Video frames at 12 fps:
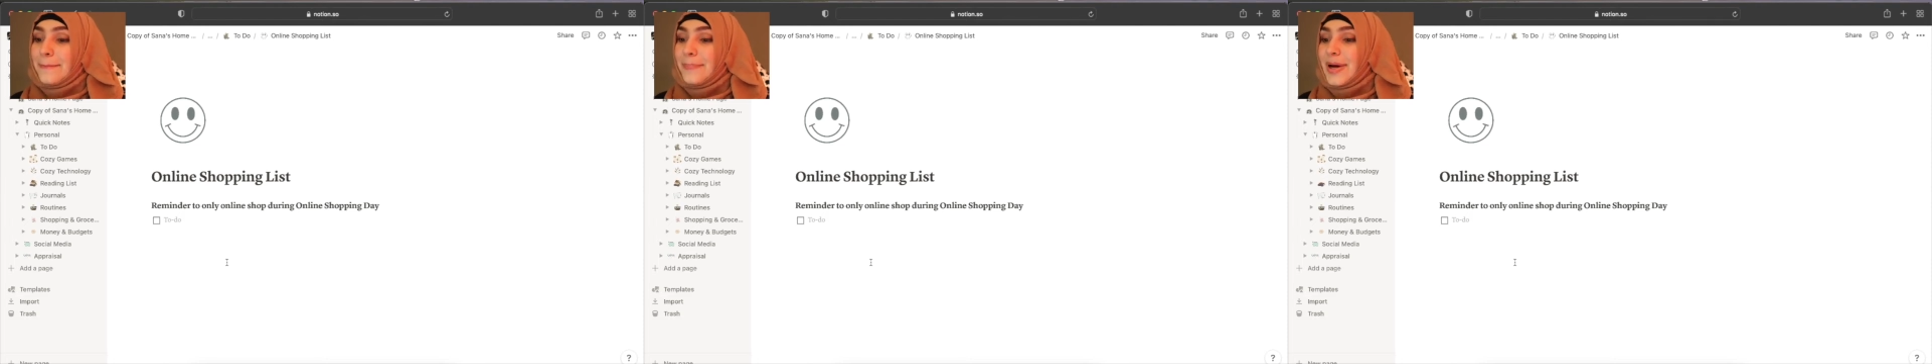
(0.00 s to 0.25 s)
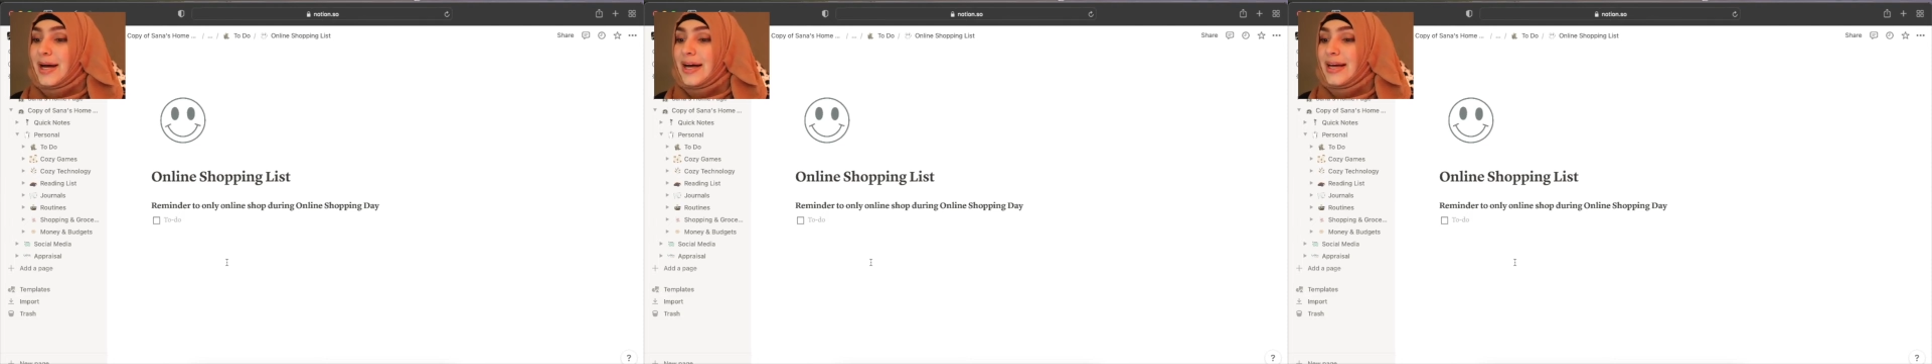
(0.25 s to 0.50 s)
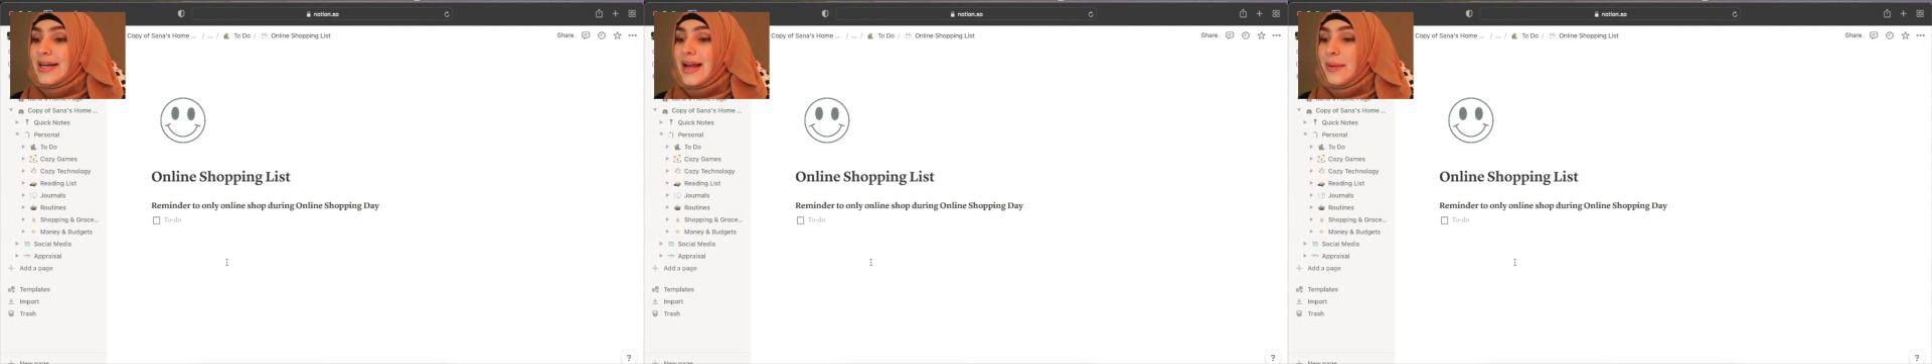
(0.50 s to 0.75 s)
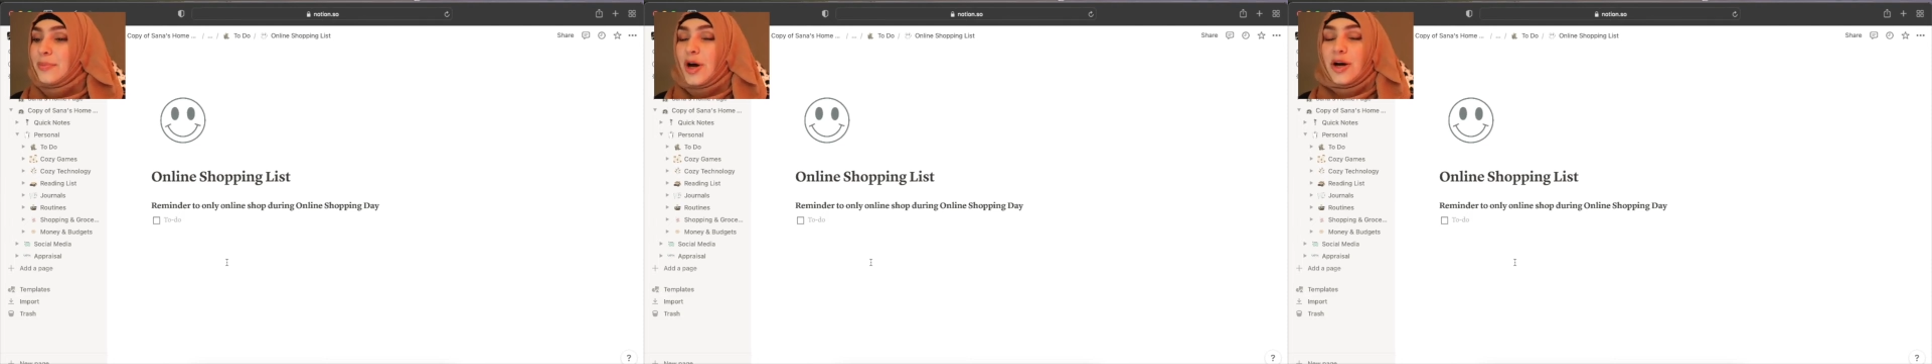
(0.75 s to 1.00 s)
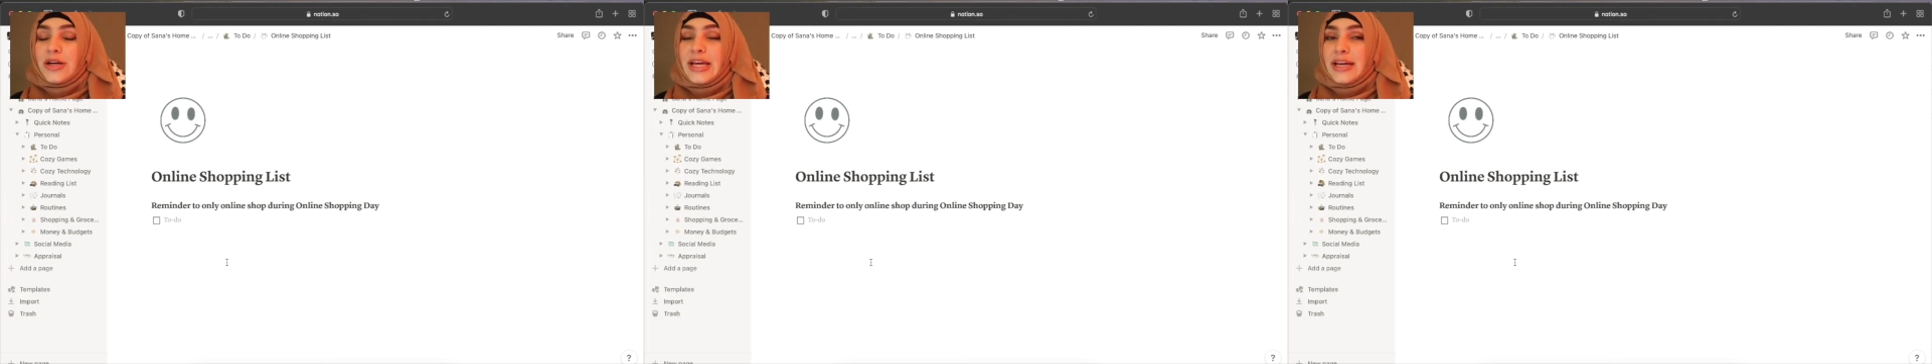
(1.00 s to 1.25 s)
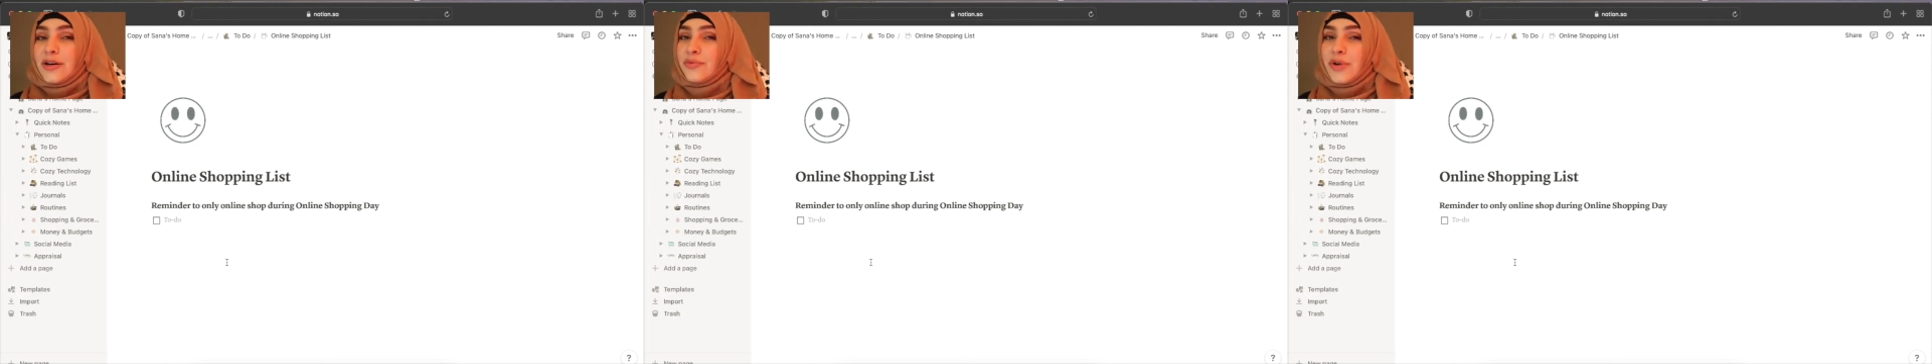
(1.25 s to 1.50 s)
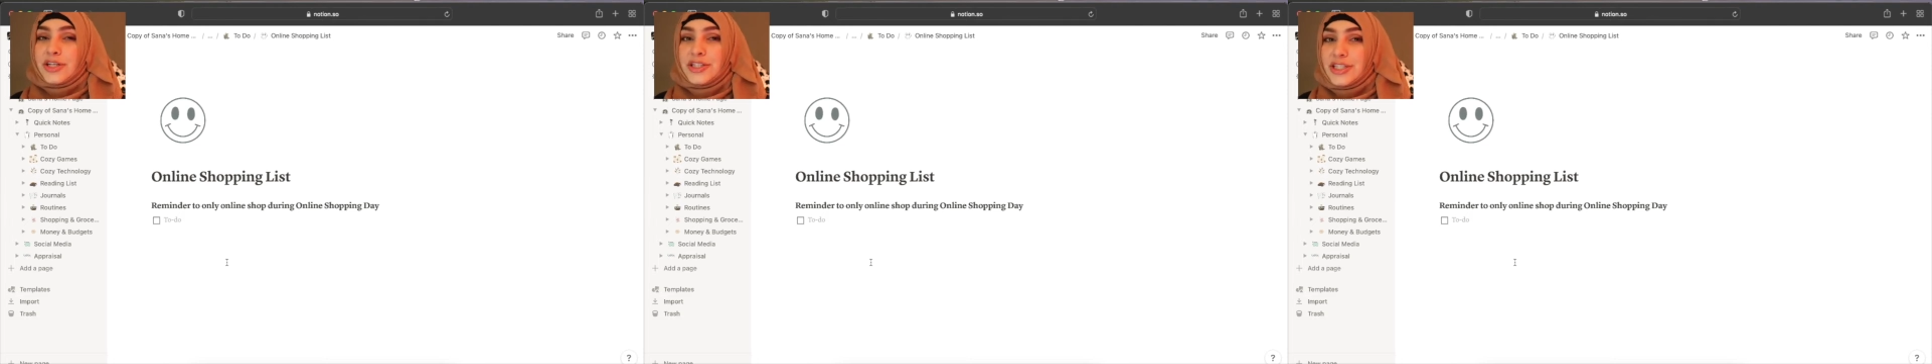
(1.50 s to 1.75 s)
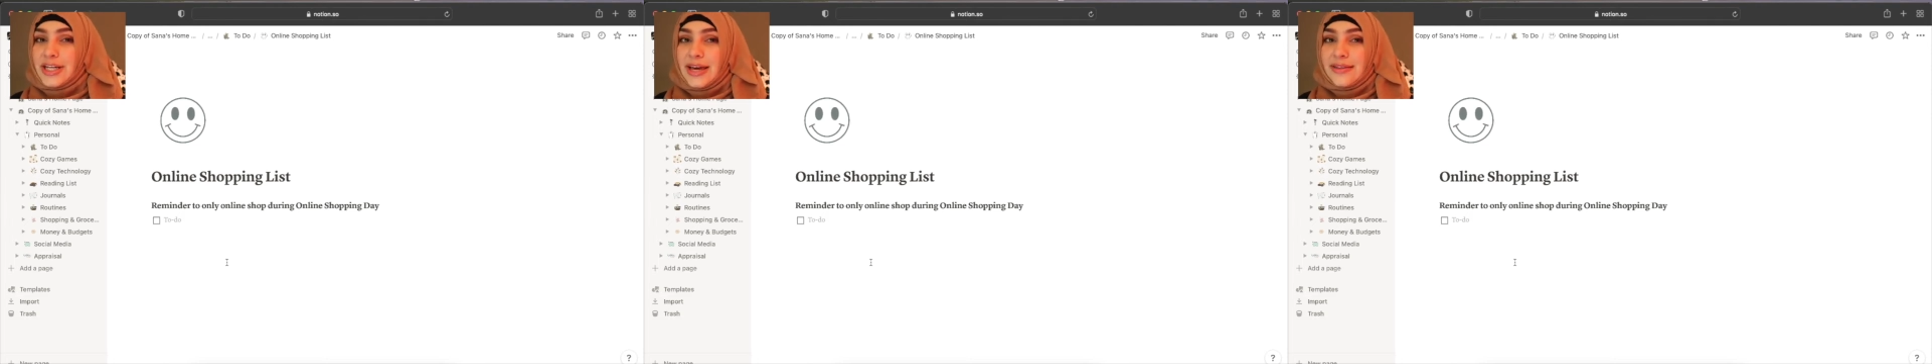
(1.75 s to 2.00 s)
but I'm not in a
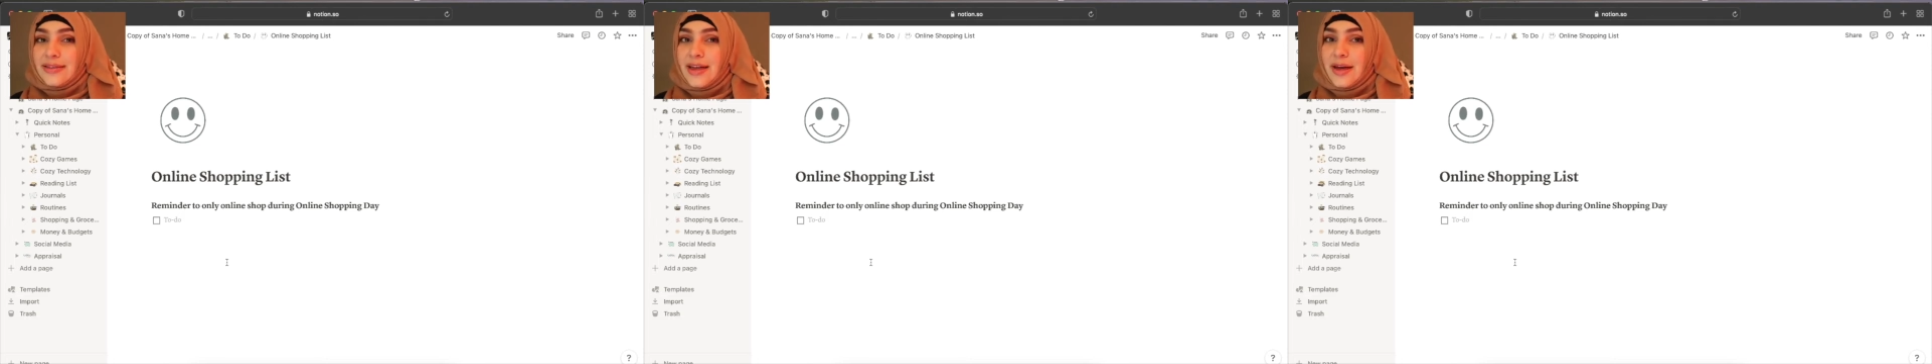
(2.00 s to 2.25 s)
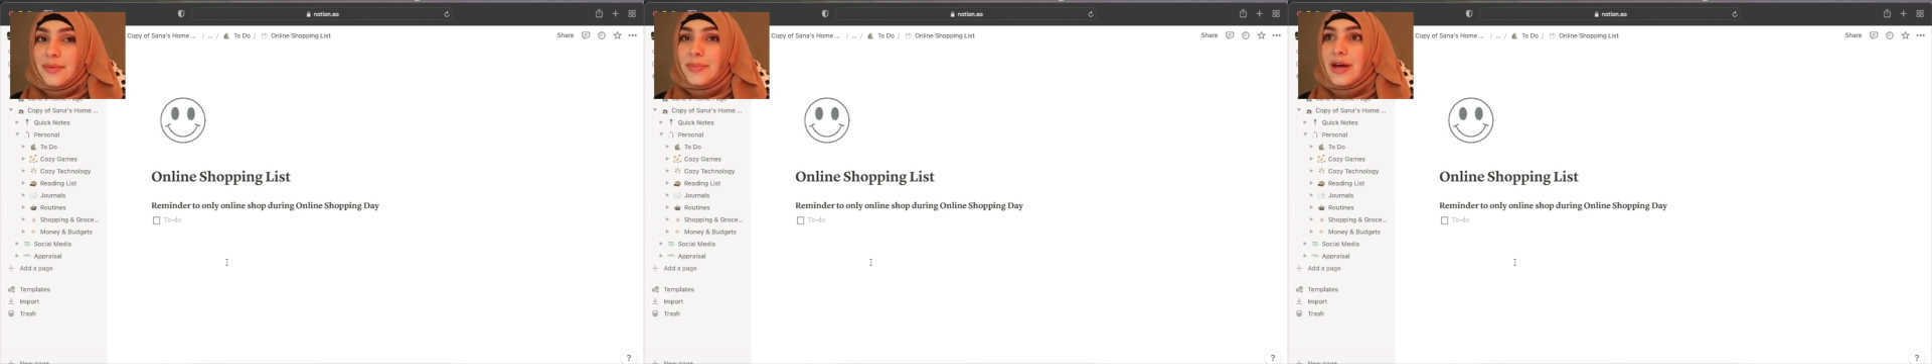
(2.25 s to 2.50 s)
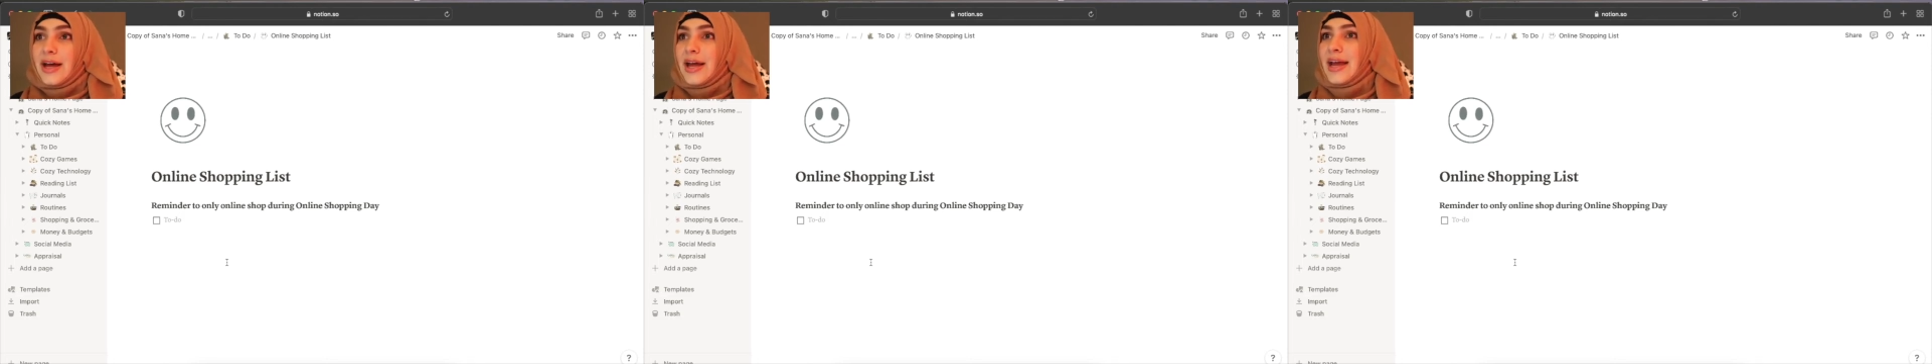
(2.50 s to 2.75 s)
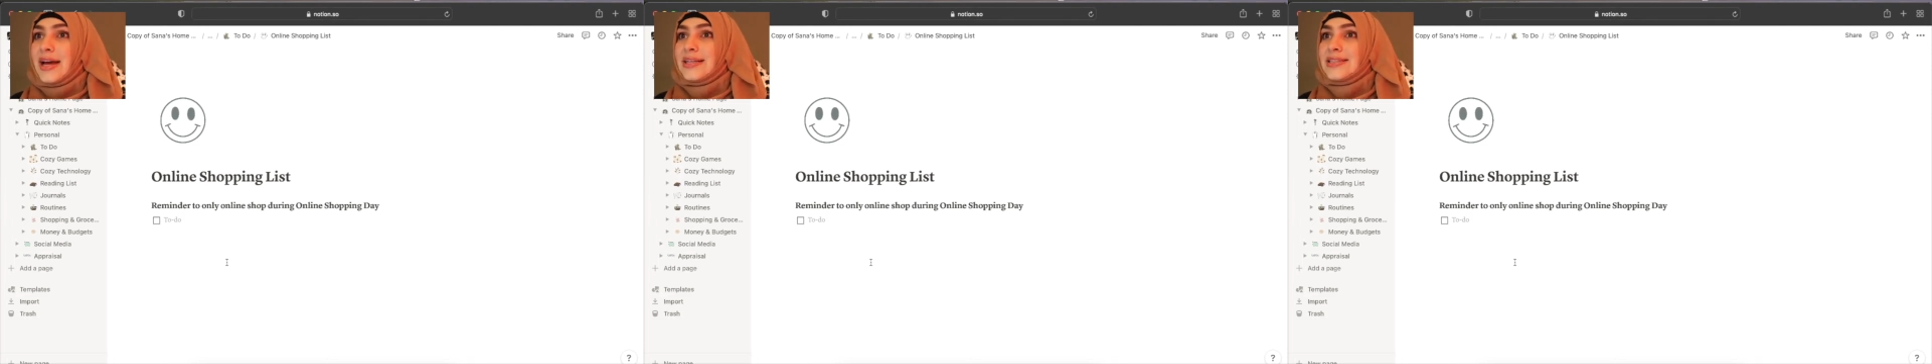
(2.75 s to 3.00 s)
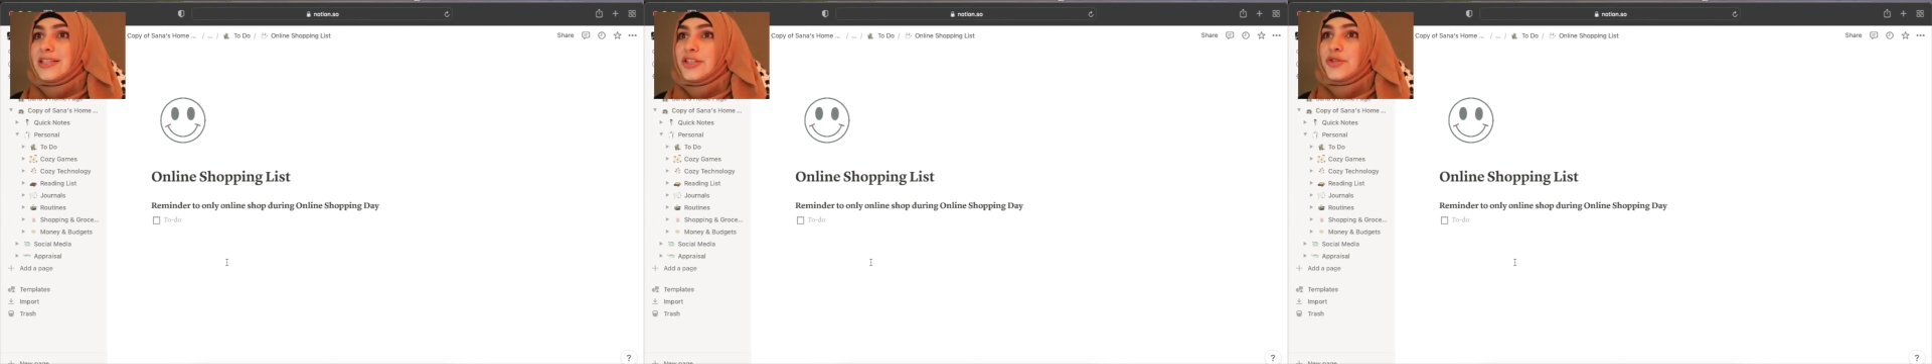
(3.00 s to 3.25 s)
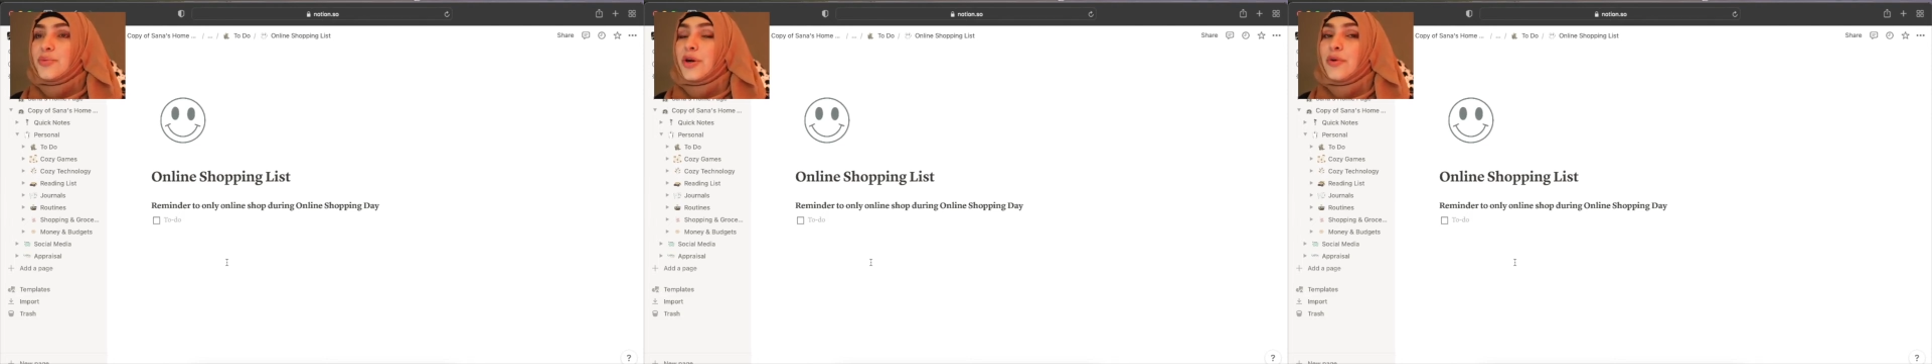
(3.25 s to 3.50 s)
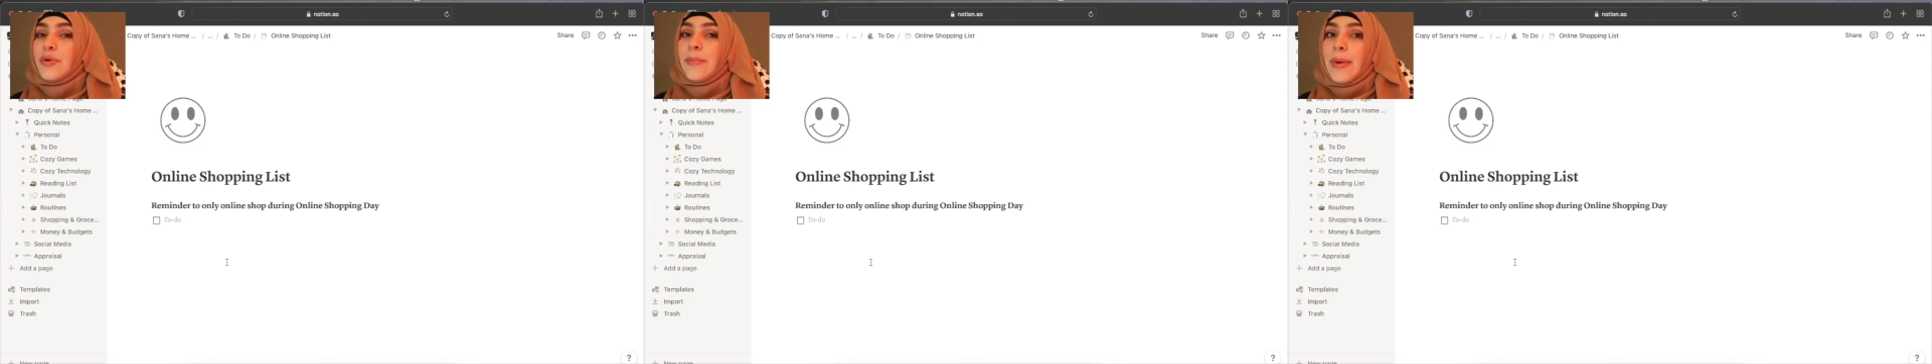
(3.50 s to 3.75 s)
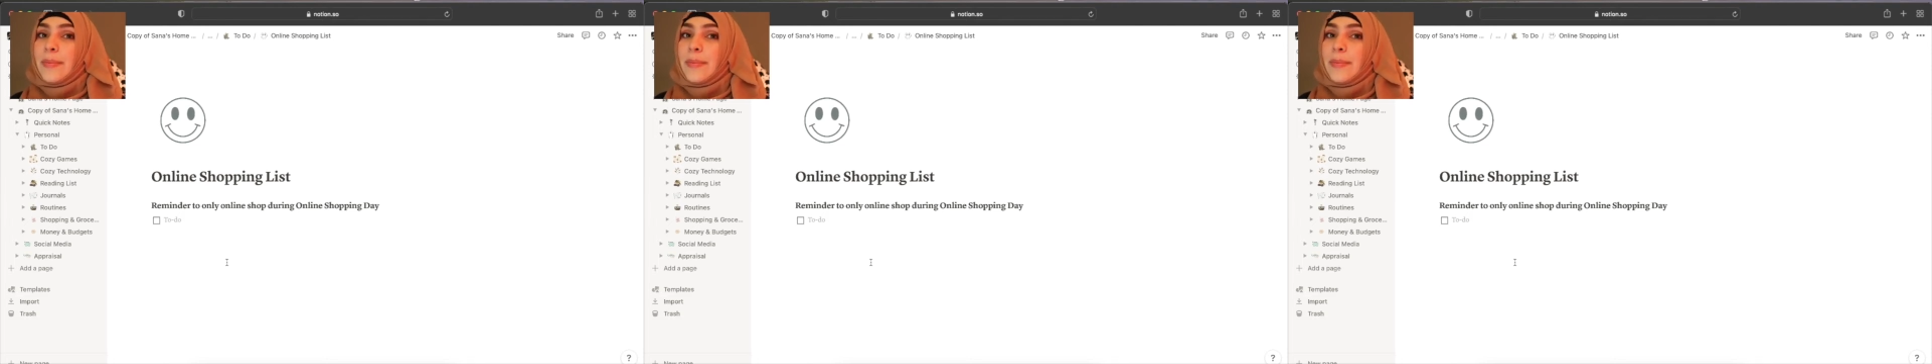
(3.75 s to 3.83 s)
rush to get them, and I just want to